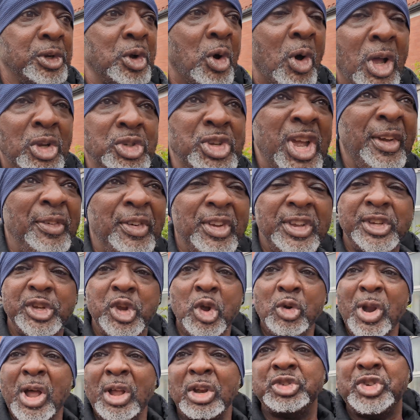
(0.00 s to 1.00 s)
Go
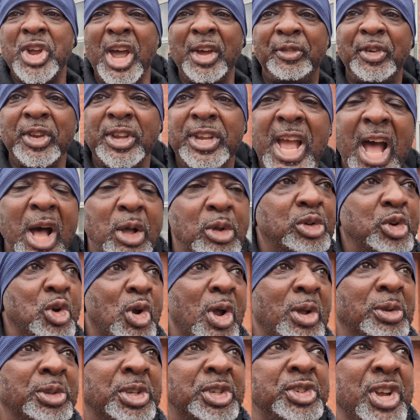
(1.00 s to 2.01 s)
to
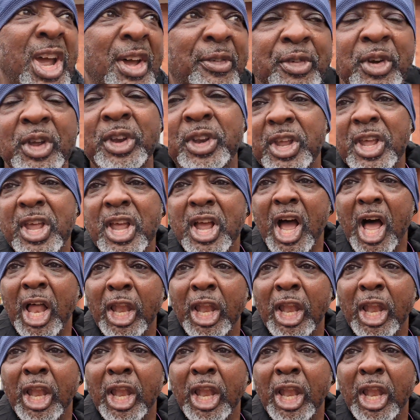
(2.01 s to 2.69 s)
Trafford,